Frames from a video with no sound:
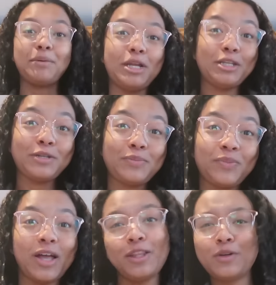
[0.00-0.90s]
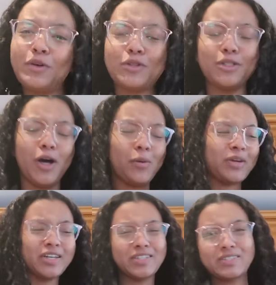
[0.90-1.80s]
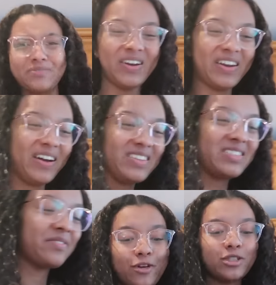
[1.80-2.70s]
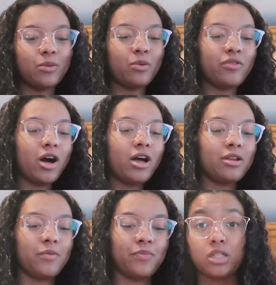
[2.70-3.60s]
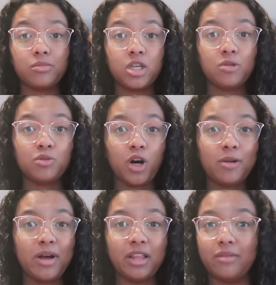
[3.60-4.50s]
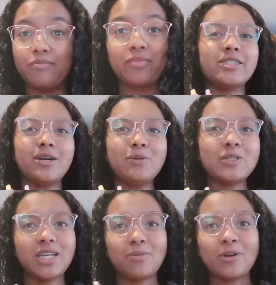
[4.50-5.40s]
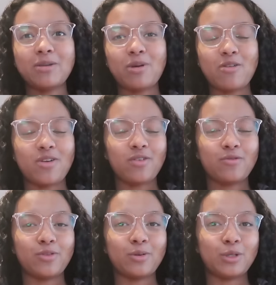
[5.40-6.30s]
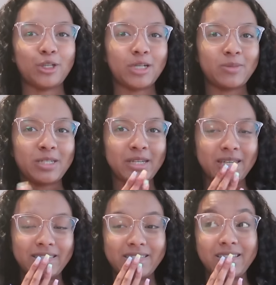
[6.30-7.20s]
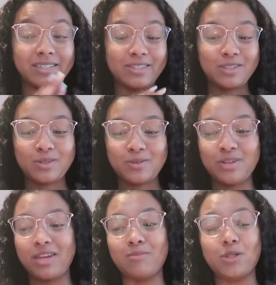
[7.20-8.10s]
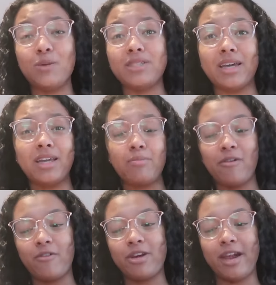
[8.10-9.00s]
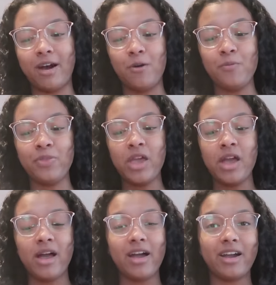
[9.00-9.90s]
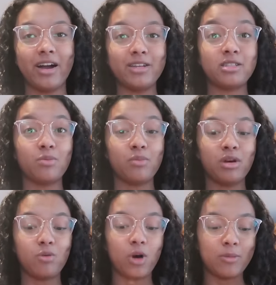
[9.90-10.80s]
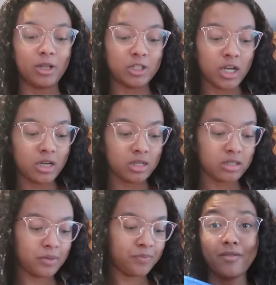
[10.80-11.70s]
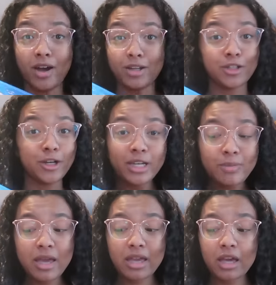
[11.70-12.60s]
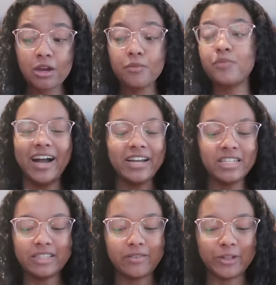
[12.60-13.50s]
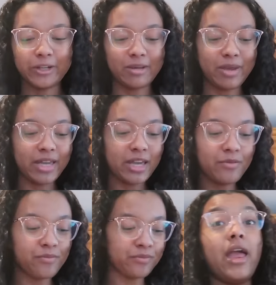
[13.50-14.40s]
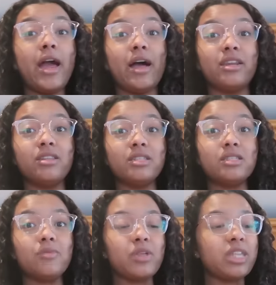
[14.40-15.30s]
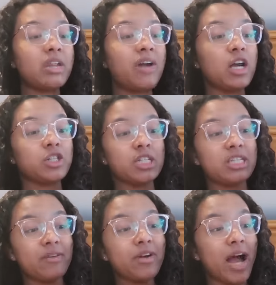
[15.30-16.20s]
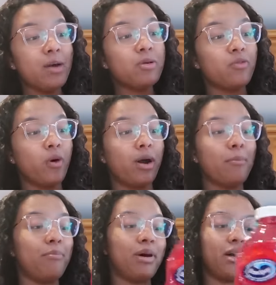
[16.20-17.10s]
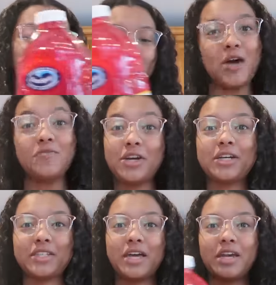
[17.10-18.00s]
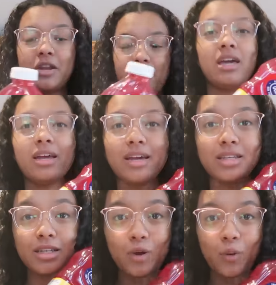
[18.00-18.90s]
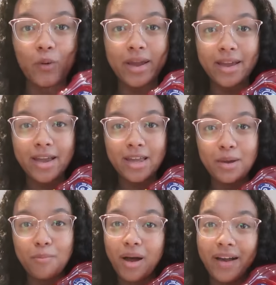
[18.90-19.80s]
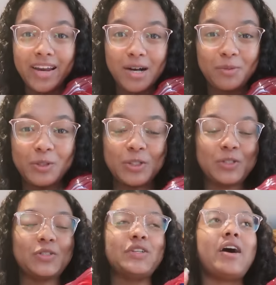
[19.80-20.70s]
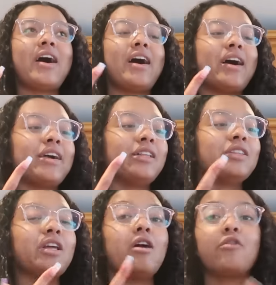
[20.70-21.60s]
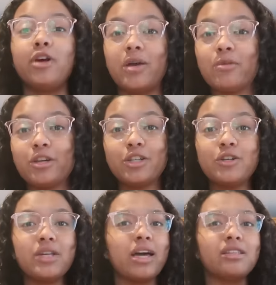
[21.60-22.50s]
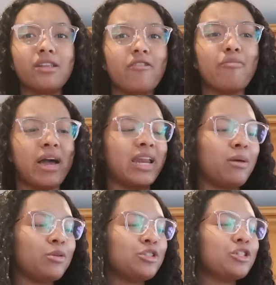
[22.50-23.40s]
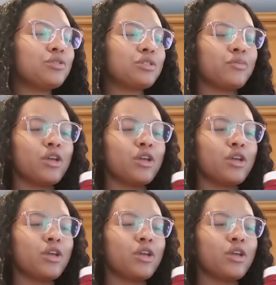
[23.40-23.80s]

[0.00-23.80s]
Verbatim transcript: I'm gonna do a little grocery haul because why not? First up, we got some cubed watermelon. It's almost summer and my favorite fruits are gonna be in season soon and I'm so excited, but for now, I got some watermelon chunks. I've got turkey bacon. I just love turkey bacon. And this is something that I've actually never had before, but I'm very excited. It is cran pineapple juice. I love cranberry juice. I love pineapple juice.